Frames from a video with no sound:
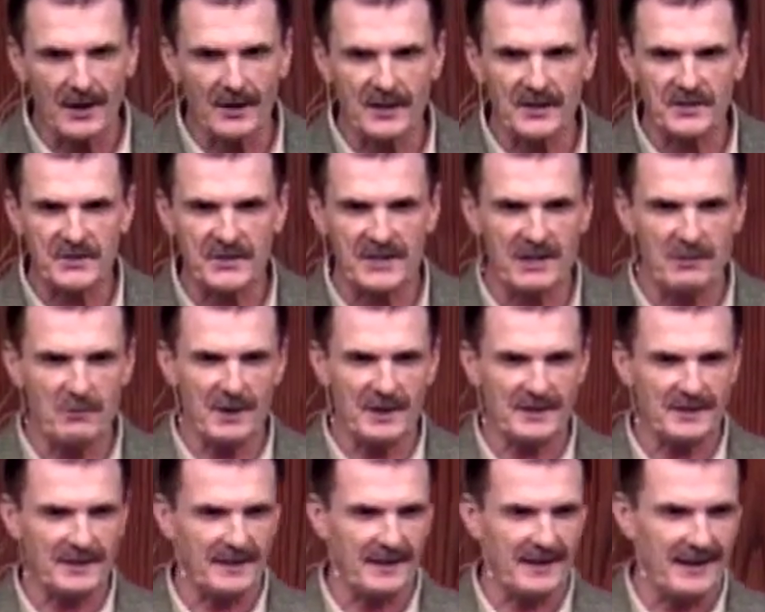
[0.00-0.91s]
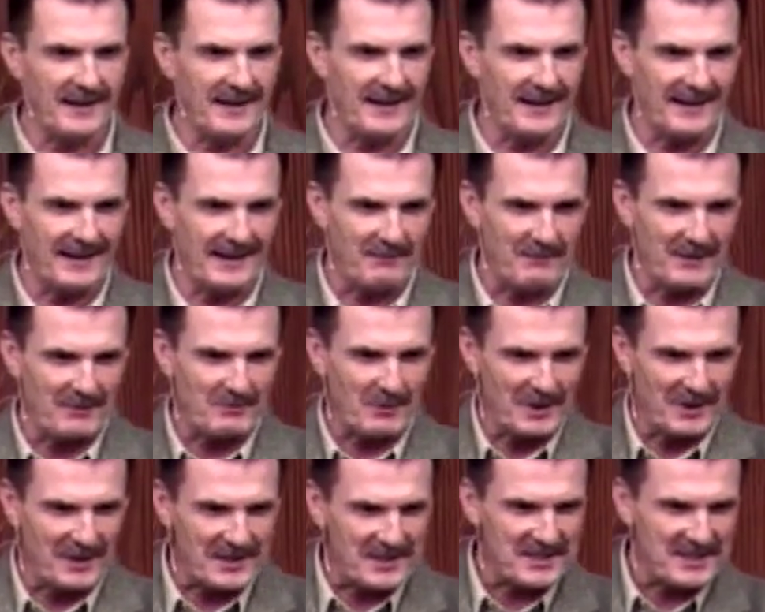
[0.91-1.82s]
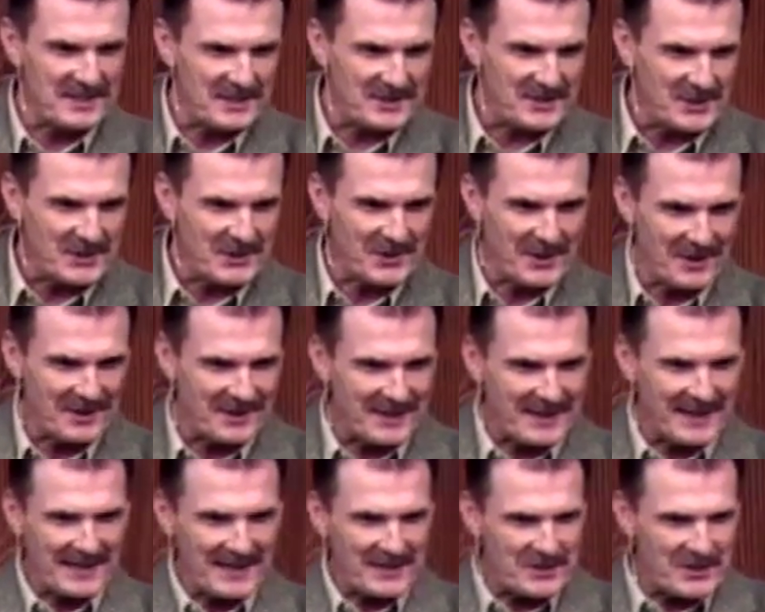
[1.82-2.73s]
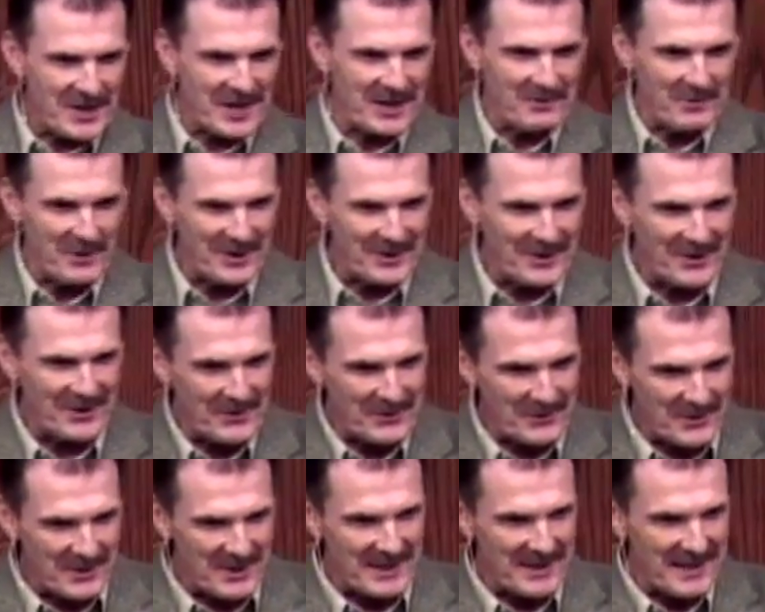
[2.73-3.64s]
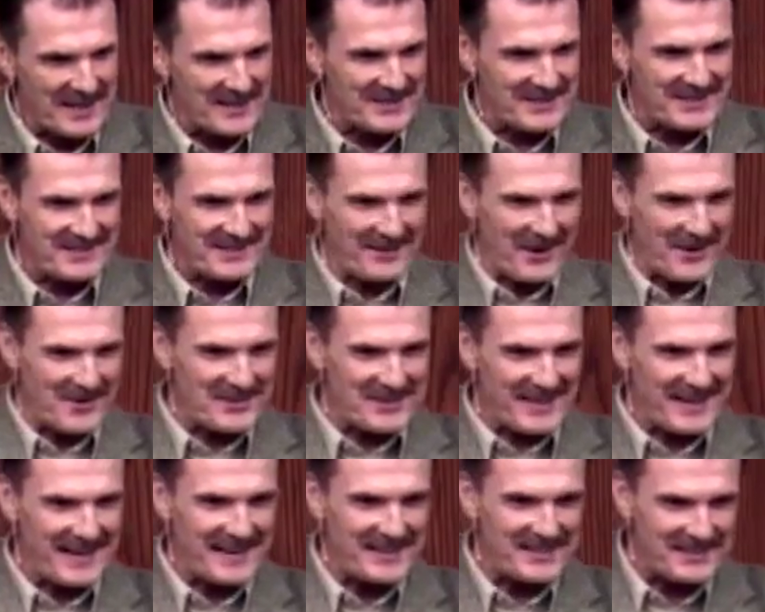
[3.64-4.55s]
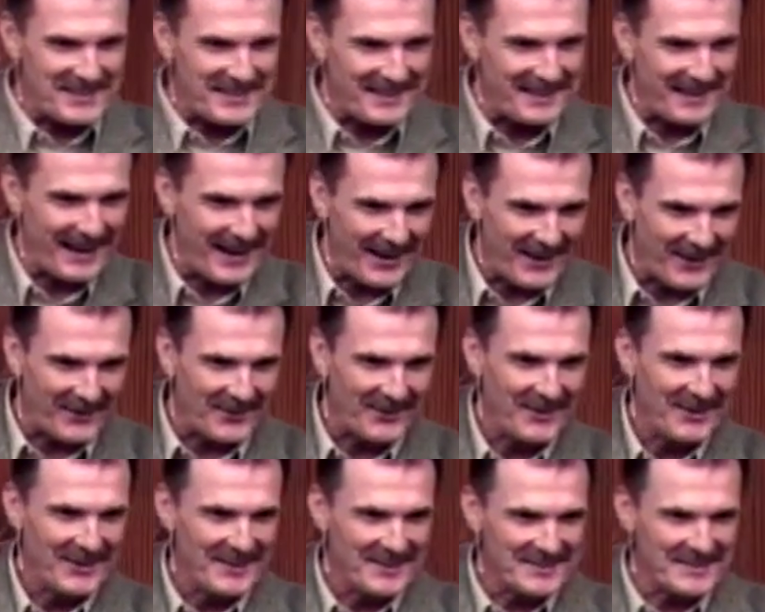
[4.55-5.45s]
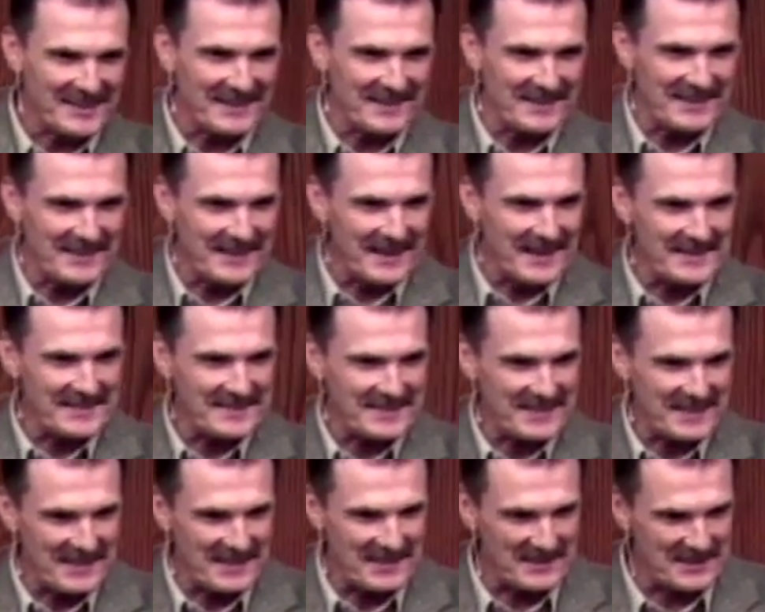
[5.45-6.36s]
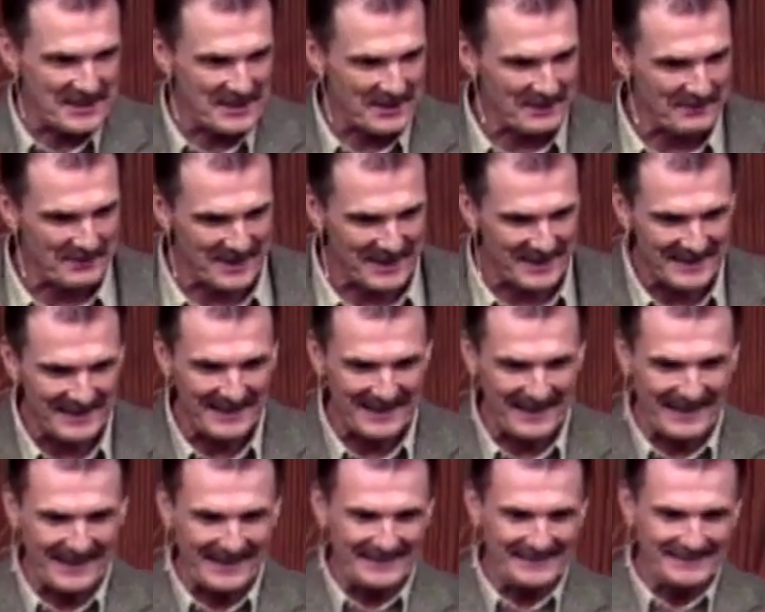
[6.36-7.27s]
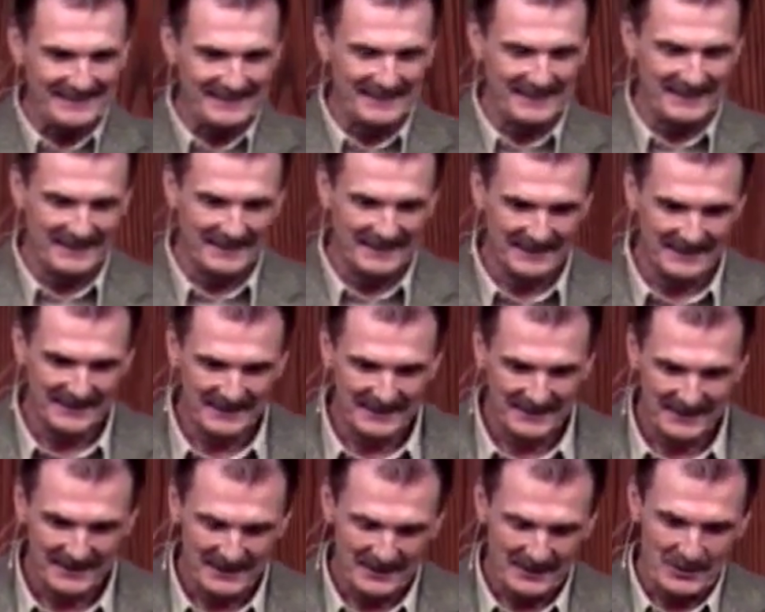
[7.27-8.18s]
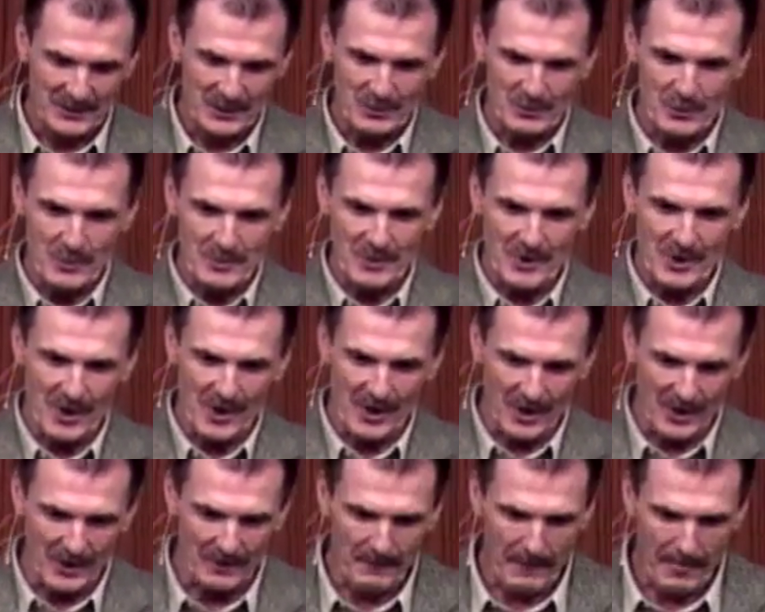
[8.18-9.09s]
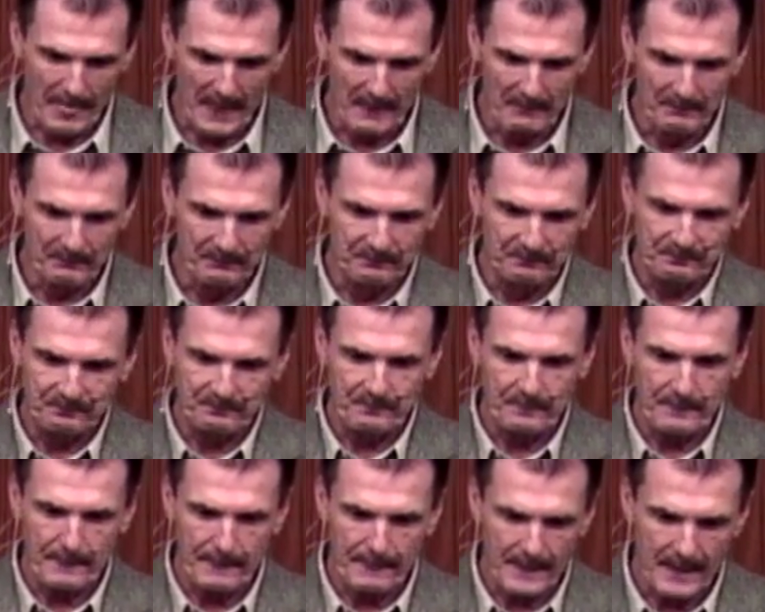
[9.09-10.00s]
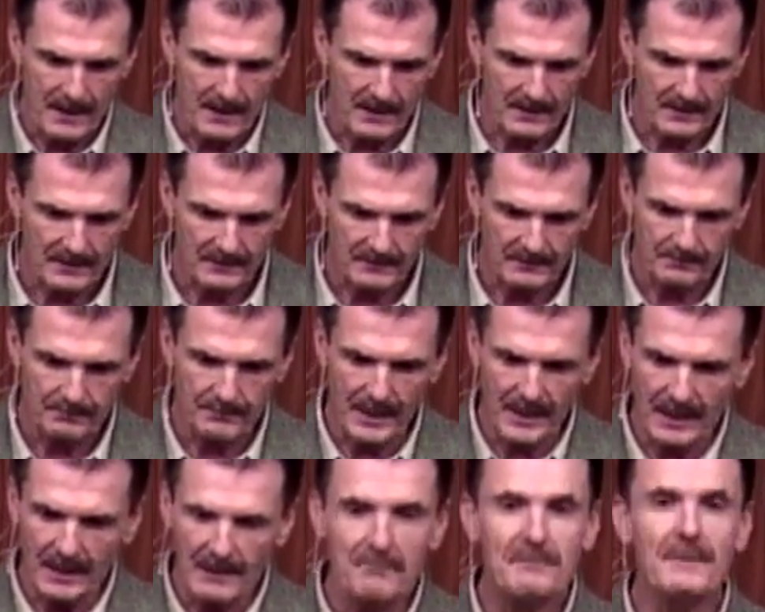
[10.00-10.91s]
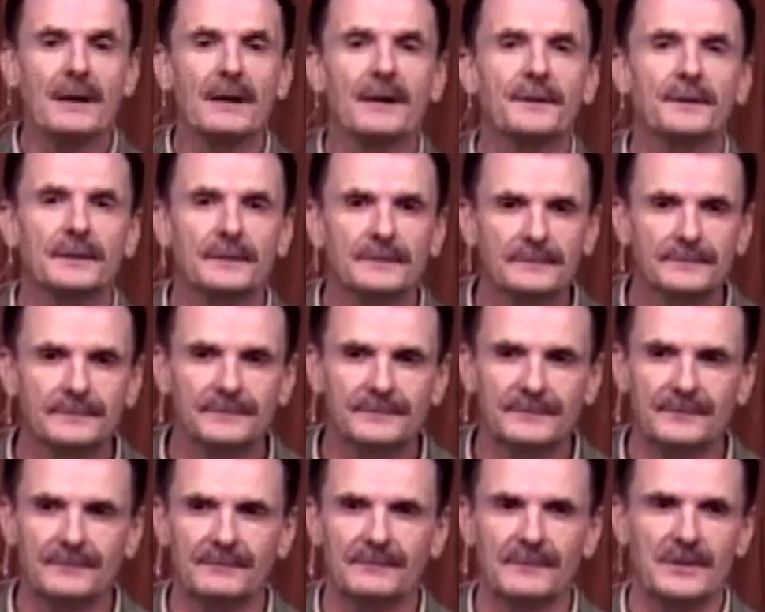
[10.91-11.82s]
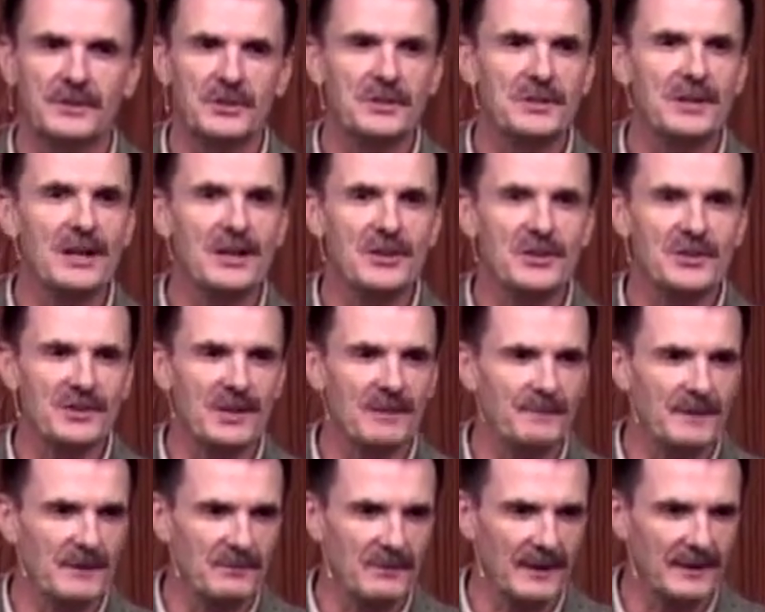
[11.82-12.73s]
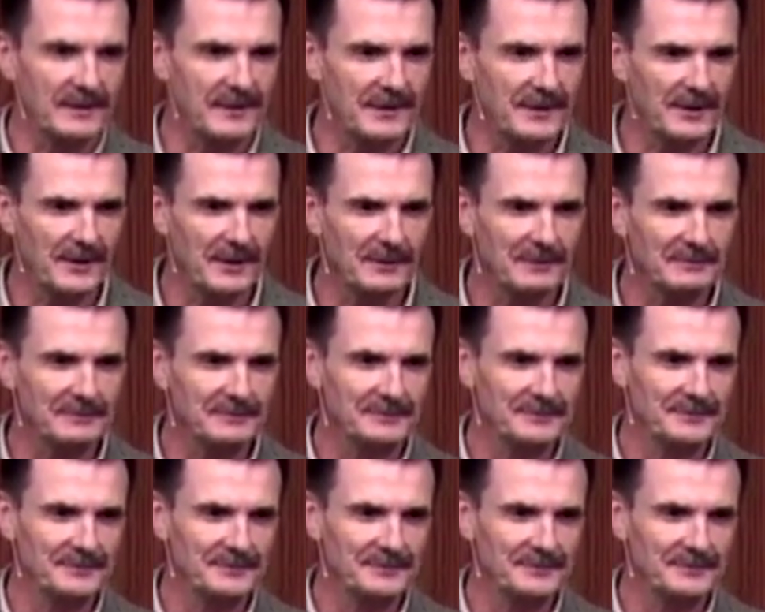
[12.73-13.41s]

Let's see what, uh, what we're listening to on K J one oh three. That's our station now, Sunday nights, ten till midnight. It's a group called Puddle of Mud. Should tell you something right there.